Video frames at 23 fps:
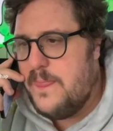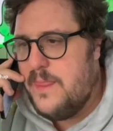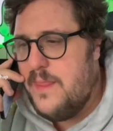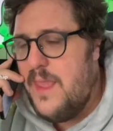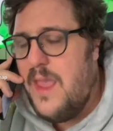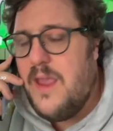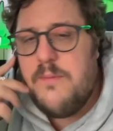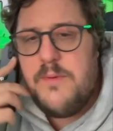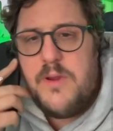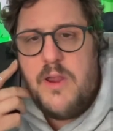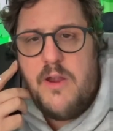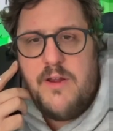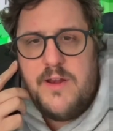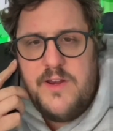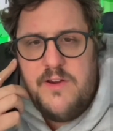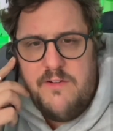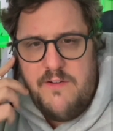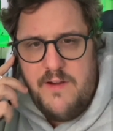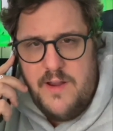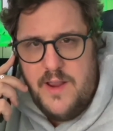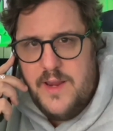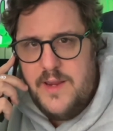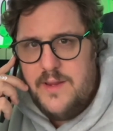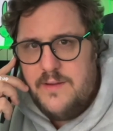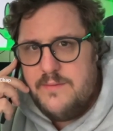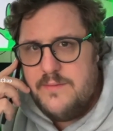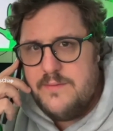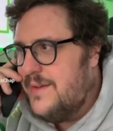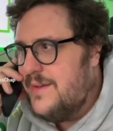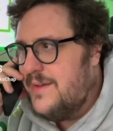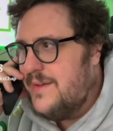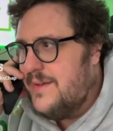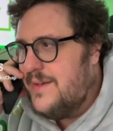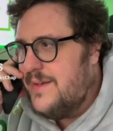Oh yeah, I'm alright.
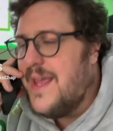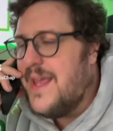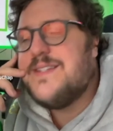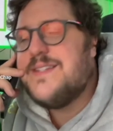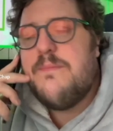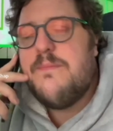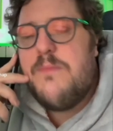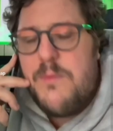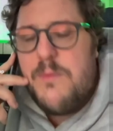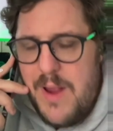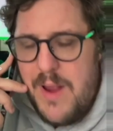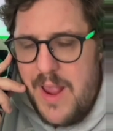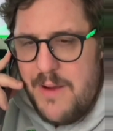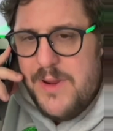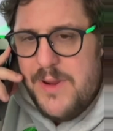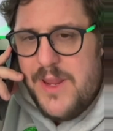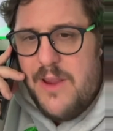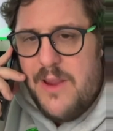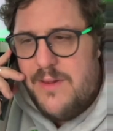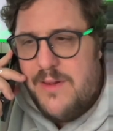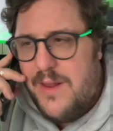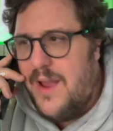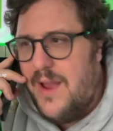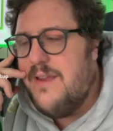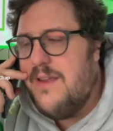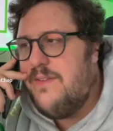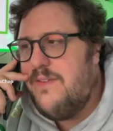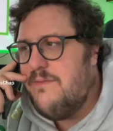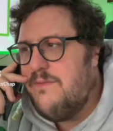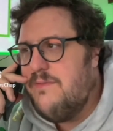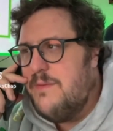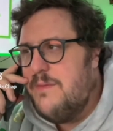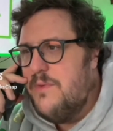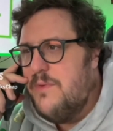Yes, I'm aware we go live
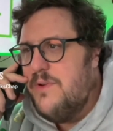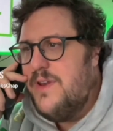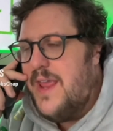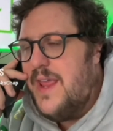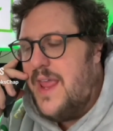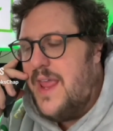every Monday.